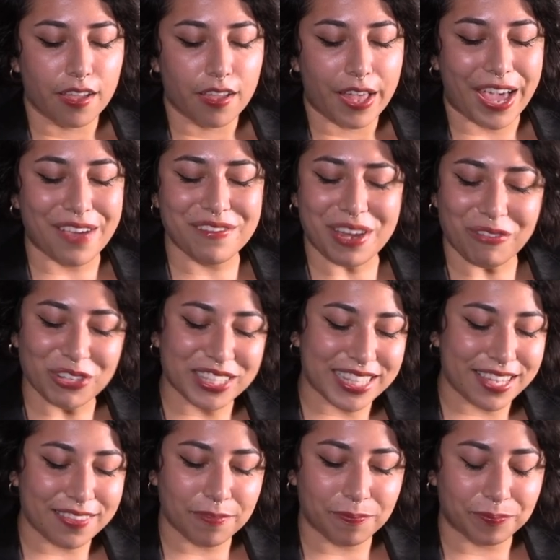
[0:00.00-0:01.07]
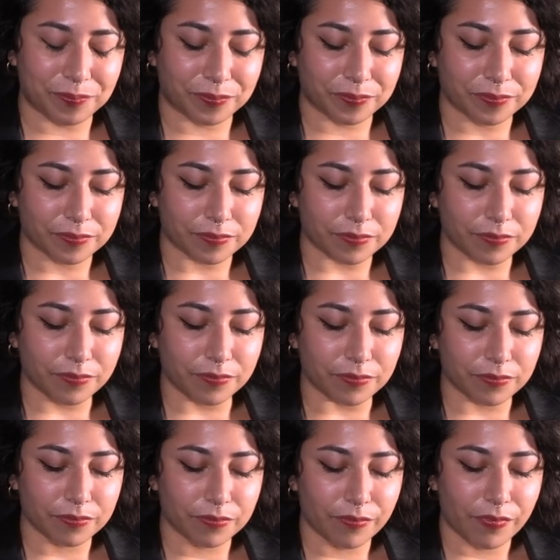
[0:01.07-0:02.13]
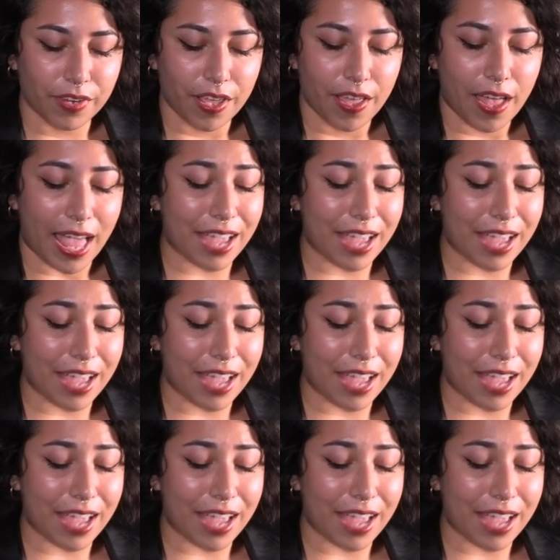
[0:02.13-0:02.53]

I have never seen I